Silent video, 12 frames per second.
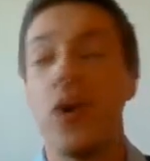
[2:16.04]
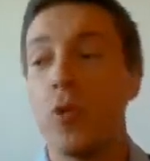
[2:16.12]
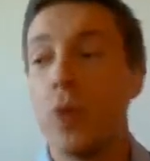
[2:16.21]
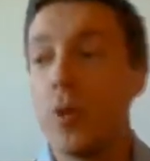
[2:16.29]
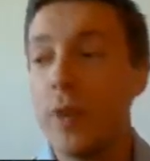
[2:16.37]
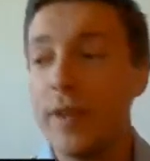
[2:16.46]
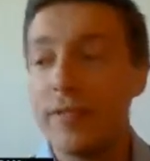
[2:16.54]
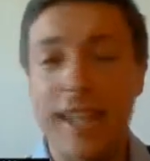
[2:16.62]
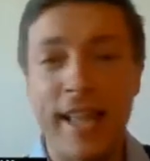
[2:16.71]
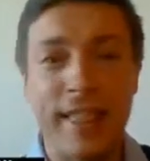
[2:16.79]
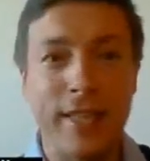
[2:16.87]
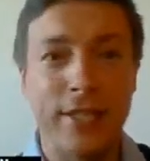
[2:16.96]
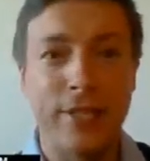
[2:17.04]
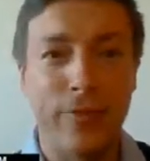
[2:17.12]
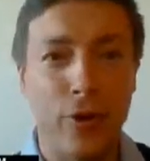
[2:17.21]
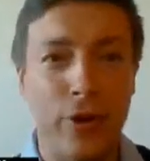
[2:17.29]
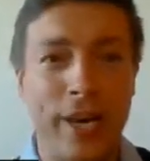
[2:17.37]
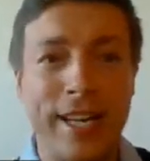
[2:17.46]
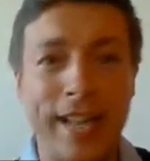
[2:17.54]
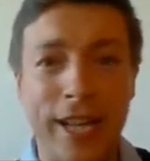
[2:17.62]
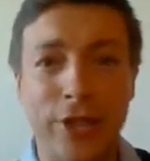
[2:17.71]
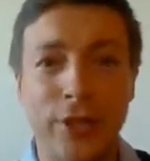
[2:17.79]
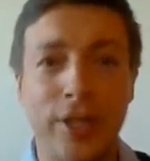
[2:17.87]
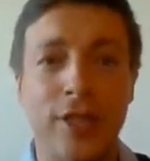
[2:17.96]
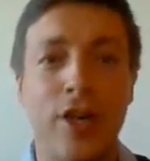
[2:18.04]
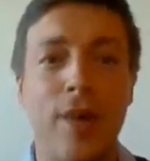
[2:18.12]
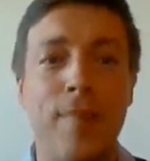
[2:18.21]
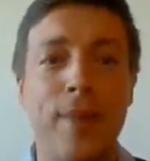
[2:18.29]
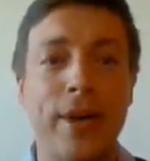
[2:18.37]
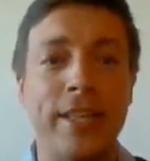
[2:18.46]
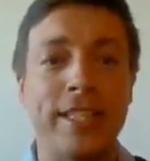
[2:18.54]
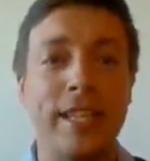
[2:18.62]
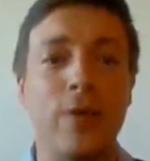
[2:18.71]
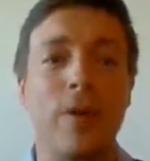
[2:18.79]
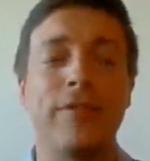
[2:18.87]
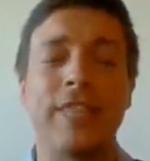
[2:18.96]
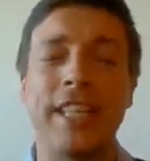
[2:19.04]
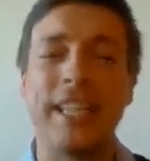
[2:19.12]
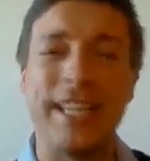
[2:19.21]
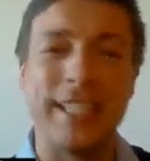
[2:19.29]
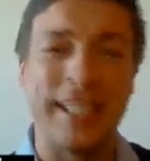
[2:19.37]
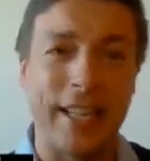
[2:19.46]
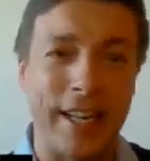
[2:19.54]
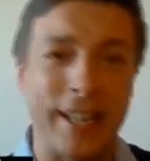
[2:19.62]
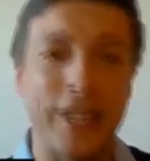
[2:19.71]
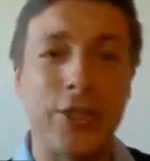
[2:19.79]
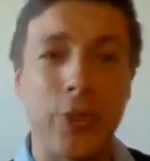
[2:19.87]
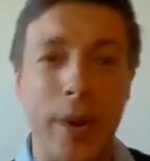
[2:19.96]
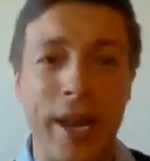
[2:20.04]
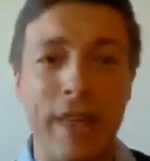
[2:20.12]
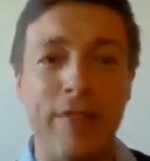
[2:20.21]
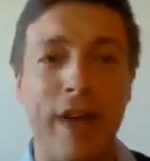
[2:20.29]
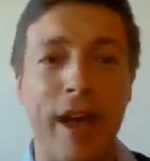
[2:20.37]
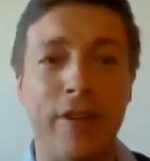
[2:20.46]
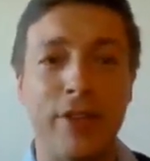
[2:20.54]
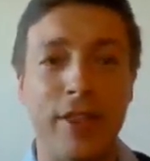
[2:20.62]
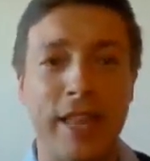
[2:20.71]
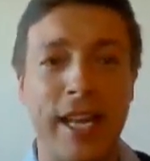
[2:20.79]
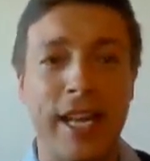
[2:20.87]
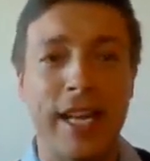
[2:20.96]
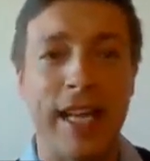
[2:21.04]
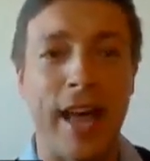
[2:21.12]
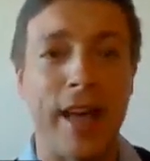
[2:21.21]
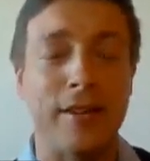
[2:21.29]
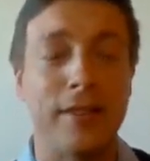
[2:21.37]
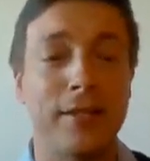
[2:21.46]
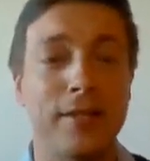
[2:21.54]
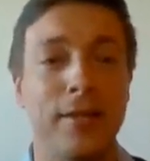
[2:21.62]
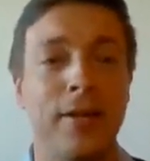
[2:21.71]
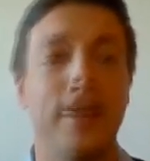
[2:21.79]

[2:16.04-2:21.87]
When we've sent this for industrial composting, we've seen as little as 25 to 30 days,